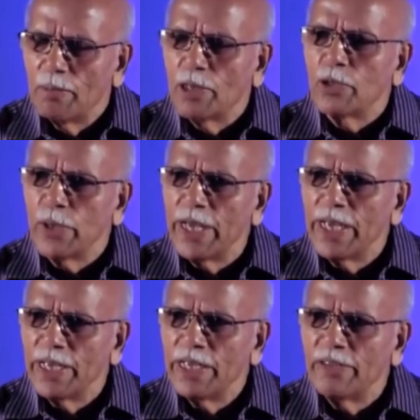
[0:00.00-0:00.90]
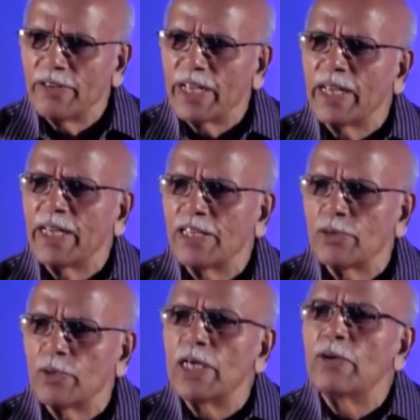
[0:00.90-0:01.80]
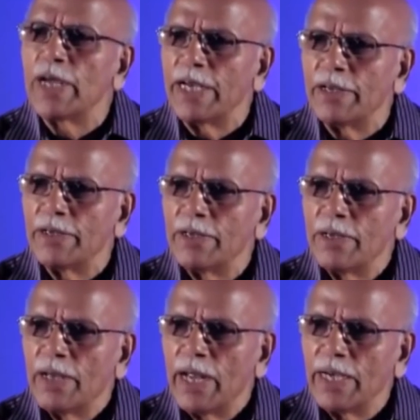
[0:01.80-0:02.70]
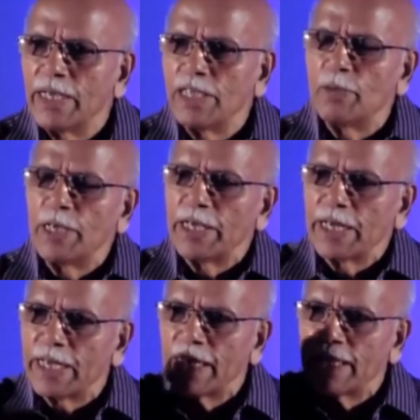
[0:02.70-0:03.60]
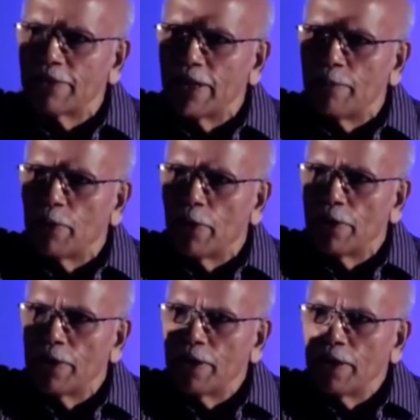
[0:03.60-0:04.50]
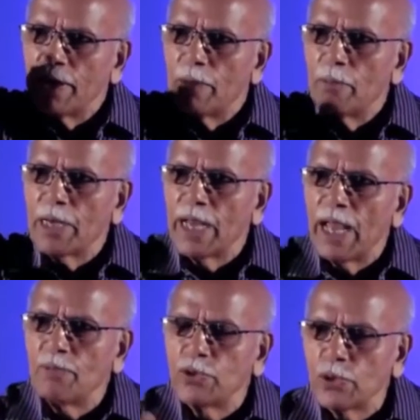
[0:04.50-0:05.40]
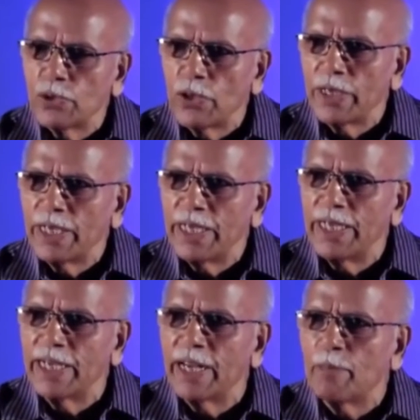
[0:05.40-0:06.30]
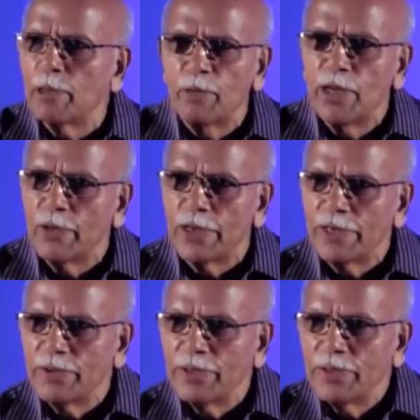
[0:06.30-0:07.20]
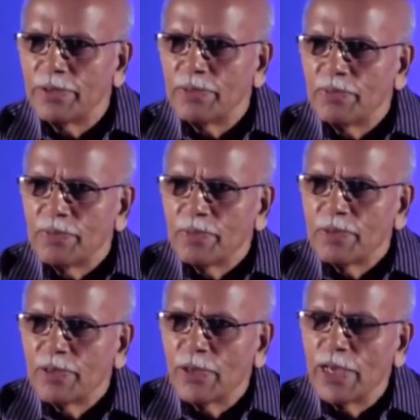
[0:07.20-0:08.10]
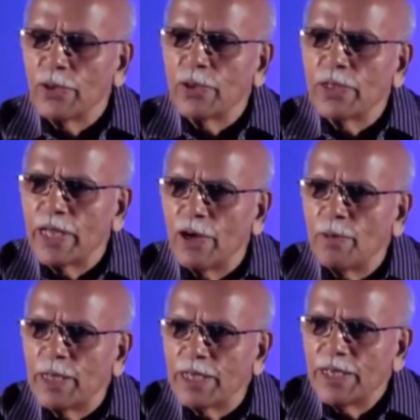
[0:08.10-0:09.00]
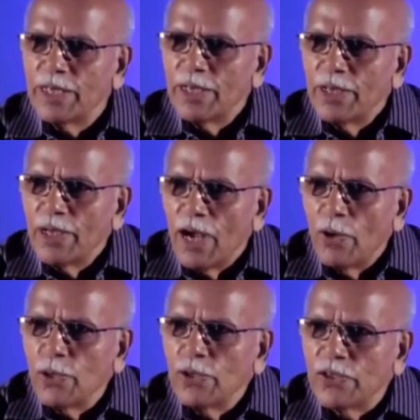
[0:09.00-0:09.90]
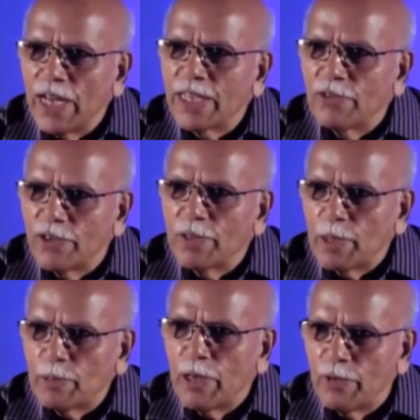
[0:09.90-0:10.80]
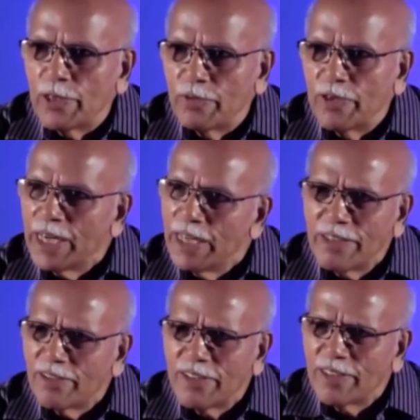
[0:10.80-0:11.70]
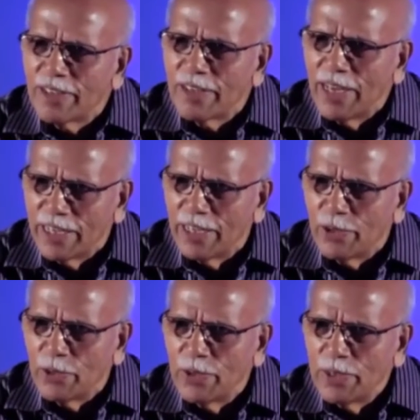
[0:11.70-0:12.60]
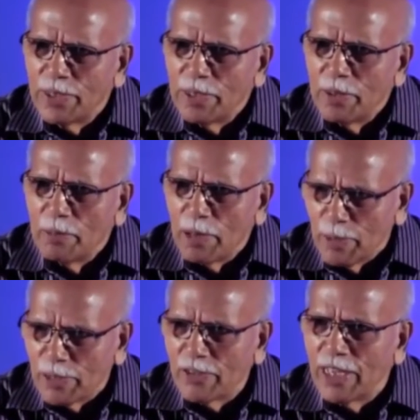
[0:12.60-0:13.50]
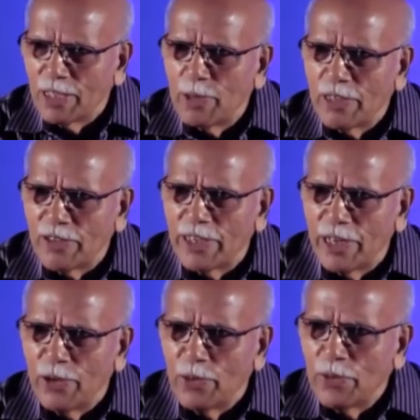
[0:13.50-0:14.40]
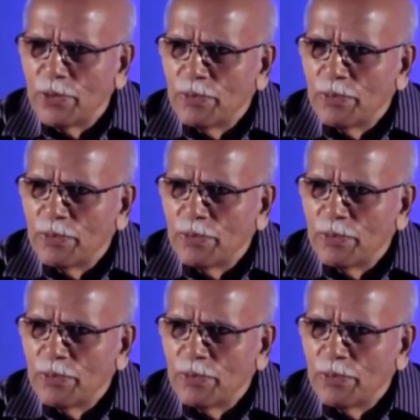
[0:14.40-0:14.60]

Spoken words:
But today he is recognized worldwide, and he is being recognized abroad. But I am so sorry he didn't get a Padma award. So I wrote to the government, how do you select for the Padma award? Very interesting thing, I'll tell you. My personal experience, I tell you.